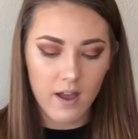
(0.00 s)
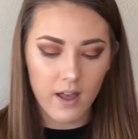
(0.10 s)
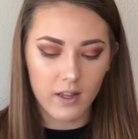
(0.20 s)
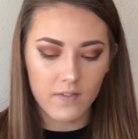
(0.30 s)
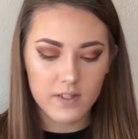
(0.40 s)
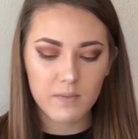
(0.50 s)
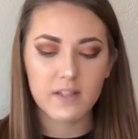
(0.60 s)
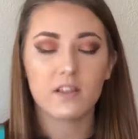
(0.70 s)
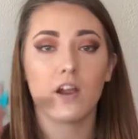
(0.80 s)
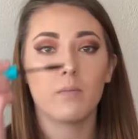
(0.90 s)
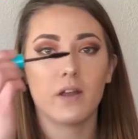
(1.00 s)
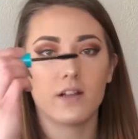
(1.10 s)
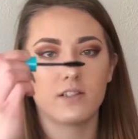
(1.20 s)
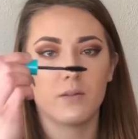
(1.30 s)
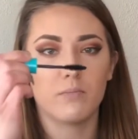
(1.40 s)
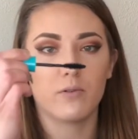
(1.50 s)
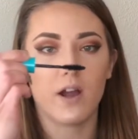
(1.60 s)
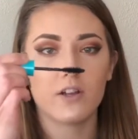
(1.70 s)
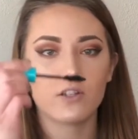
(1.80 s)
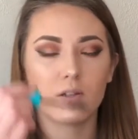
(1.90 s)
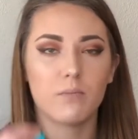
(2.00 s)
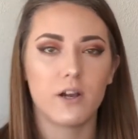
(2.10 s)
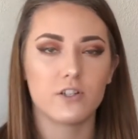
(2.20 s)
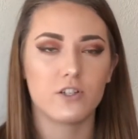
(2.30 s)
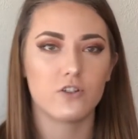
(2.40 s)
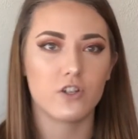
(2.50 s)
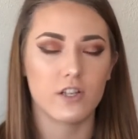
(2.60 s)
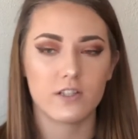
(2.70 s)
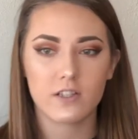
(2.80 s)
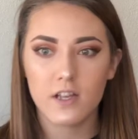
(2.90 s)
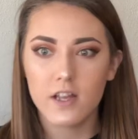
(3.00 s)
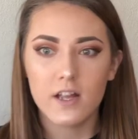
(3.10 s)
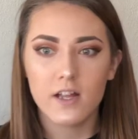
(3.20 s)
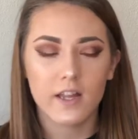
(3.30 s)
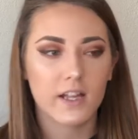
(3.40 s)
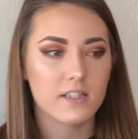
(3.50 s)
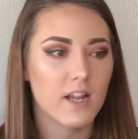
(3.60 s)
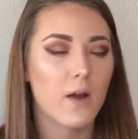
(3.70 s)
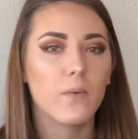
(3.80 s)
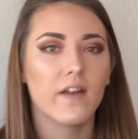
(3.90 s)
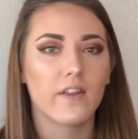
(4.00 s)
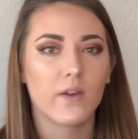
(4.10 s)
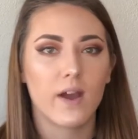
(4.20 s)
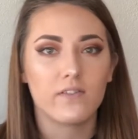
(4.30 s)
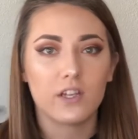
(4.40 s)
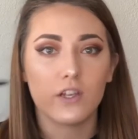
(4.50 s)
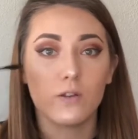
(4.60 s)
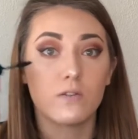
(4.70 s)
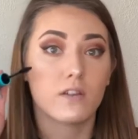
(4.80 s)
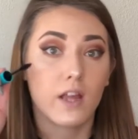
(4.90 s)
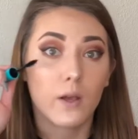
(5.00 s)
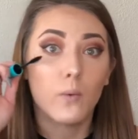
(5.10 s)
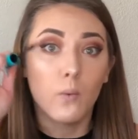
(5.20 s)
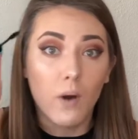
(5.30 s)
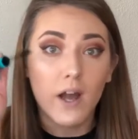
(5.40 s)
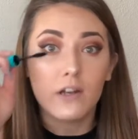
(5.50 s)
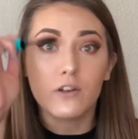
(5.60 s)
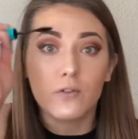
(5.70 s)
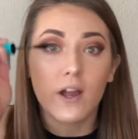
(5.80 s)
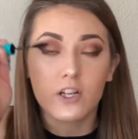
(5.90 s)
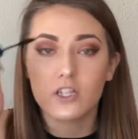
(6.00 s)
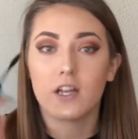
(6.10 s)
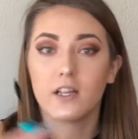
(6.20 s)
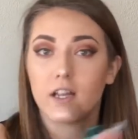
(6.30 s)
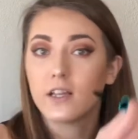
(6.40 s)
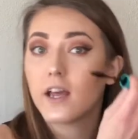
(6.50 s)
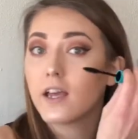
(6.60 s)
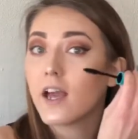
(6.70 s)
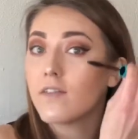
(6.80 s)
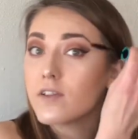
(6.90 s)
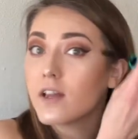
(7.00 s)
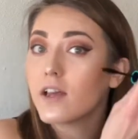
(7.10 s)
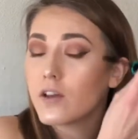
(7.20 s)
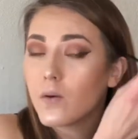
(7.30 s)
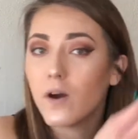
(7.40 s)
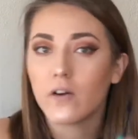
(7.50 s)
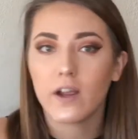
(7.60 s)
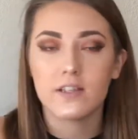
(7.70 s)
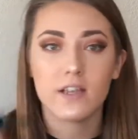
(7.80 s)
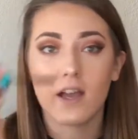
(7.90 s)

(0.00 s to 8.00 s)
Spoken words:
I love this mascara because of the brush. The brush is just, like, it's not one that you have to use in like one direction and like have to like go all crazy.